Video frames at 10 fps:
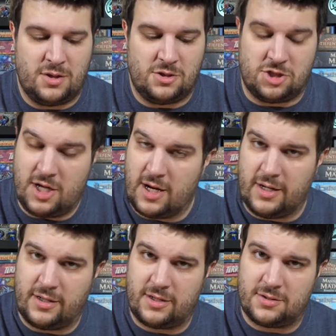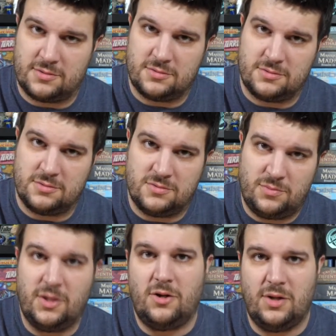generic,
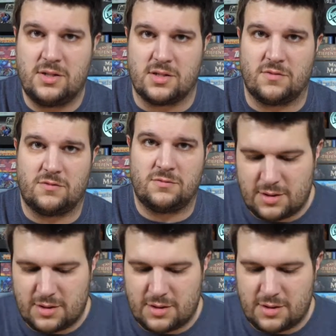but cohesive.